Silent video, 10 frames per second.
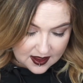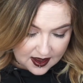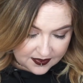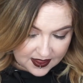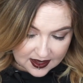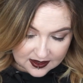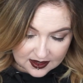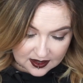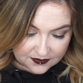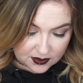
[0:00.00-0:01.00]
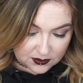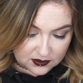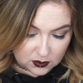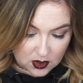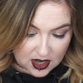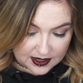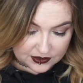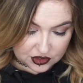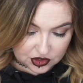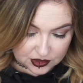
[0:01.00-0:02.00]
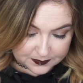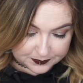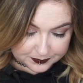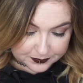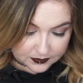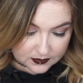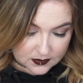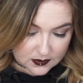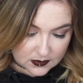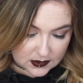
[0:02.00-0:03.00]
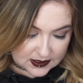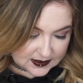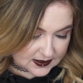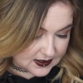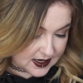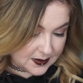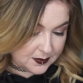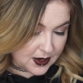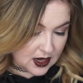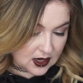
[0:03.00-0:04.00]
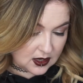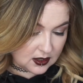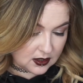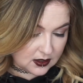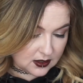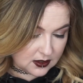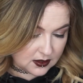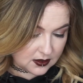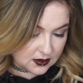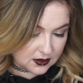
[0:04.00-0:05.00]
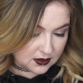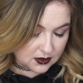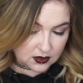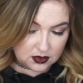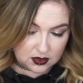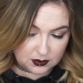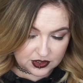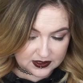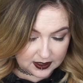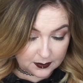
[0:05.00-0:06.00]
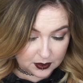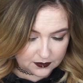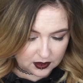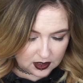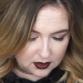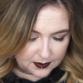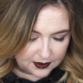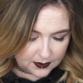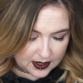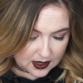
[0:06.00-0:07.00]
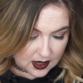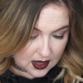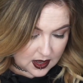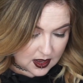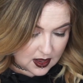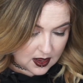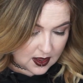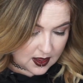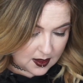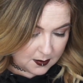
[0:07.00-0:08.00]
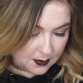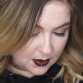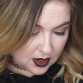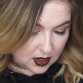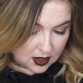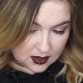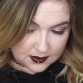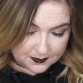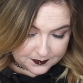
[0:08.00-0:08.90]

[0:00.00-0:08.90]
And then if you swatch Steampunk, which is like a beautiful color, by the way, Ember,